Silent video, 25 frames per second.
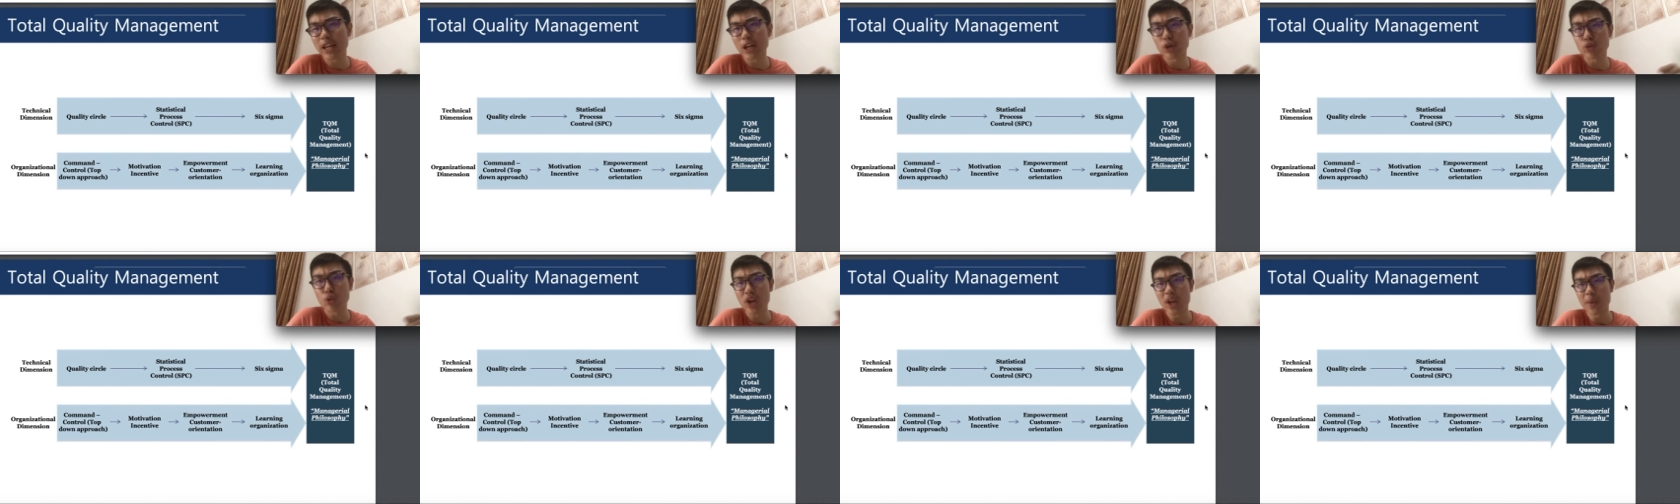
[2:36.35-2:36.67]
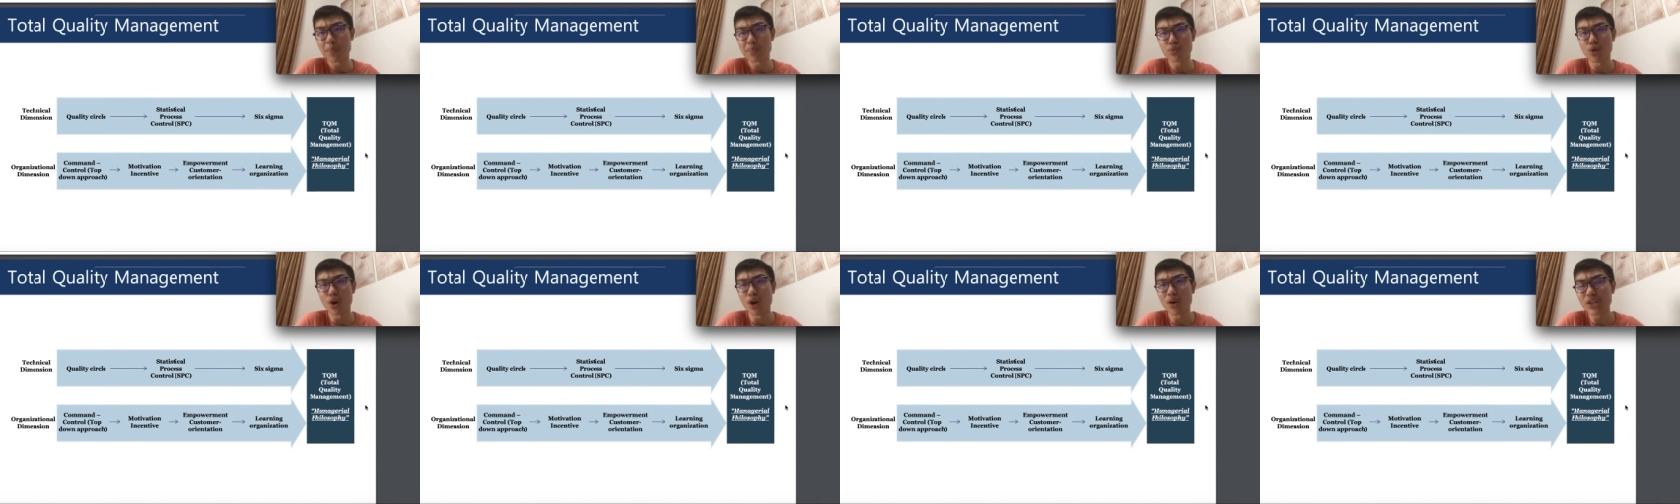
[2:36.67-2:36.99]
a really
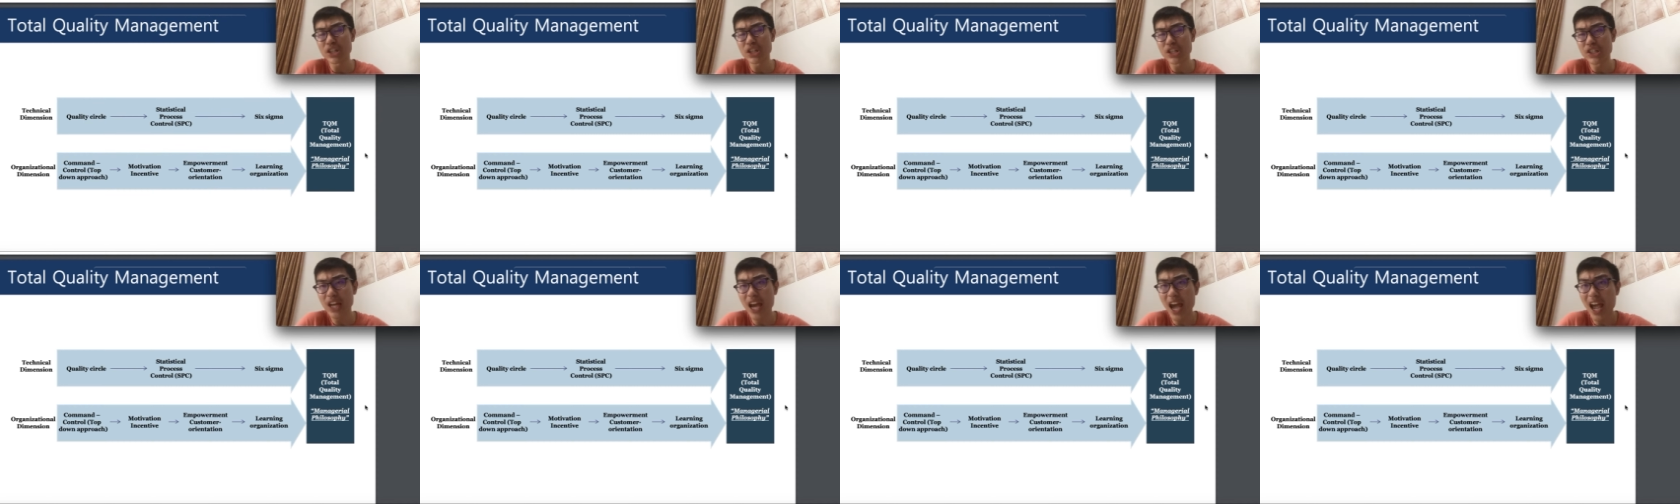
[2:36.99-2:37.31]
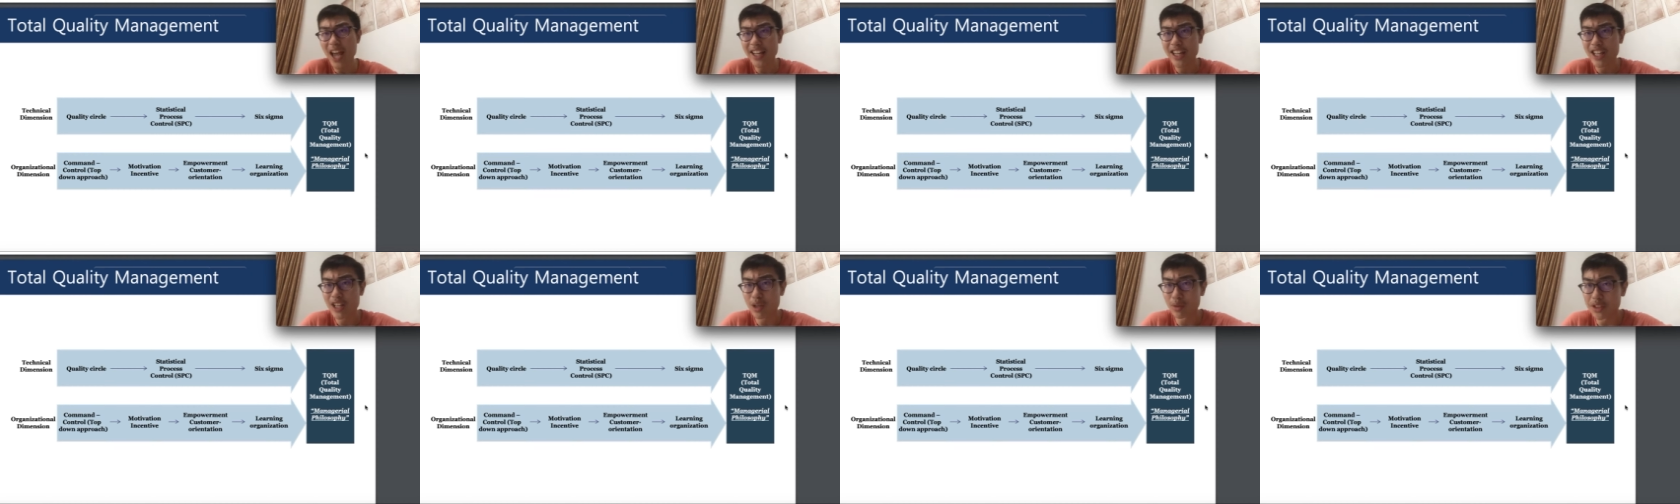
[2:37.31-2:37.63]
broad
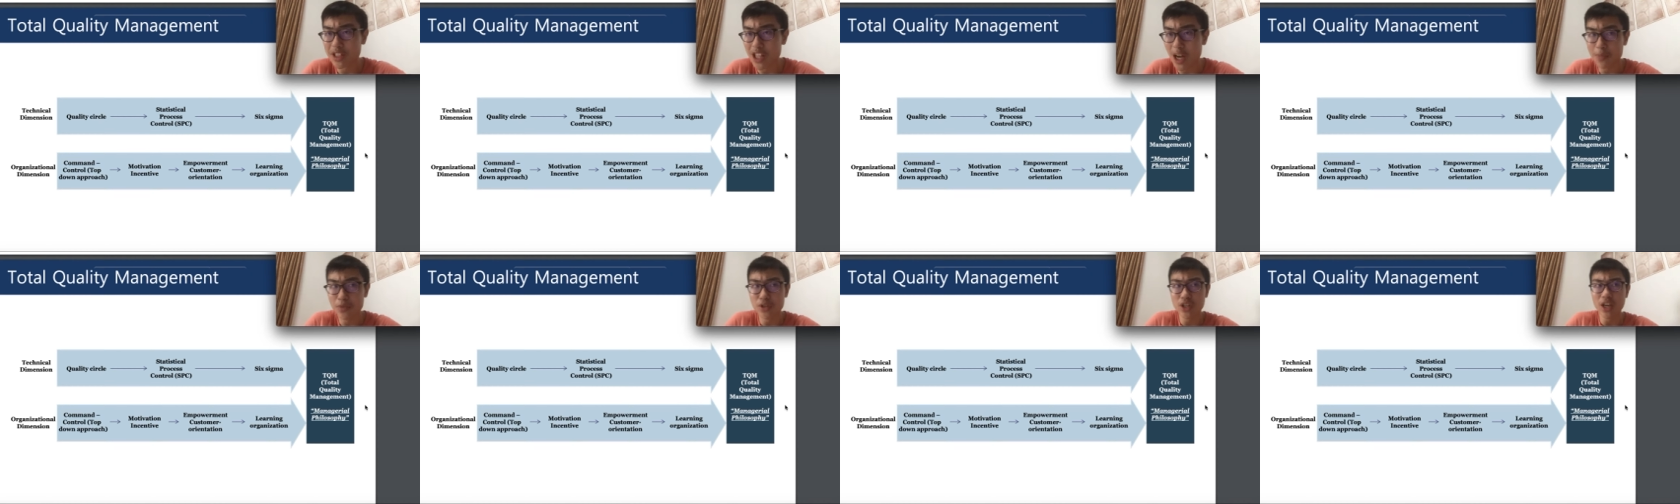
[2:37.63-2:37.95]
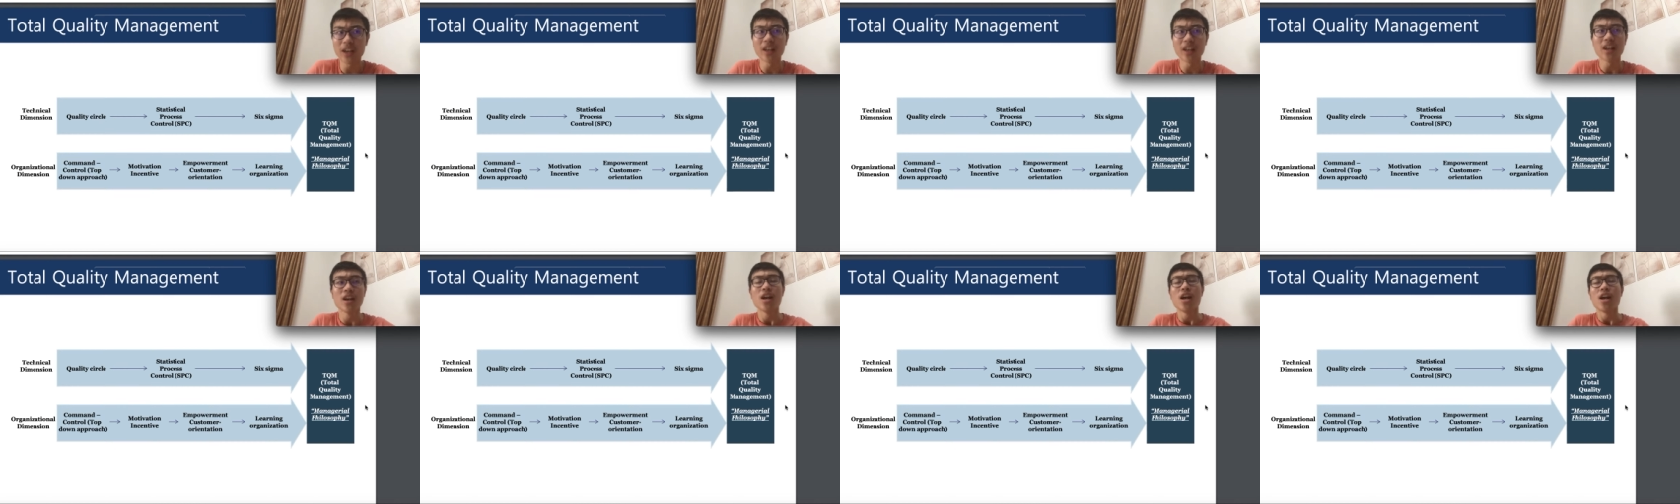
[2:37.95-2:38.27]
technical subject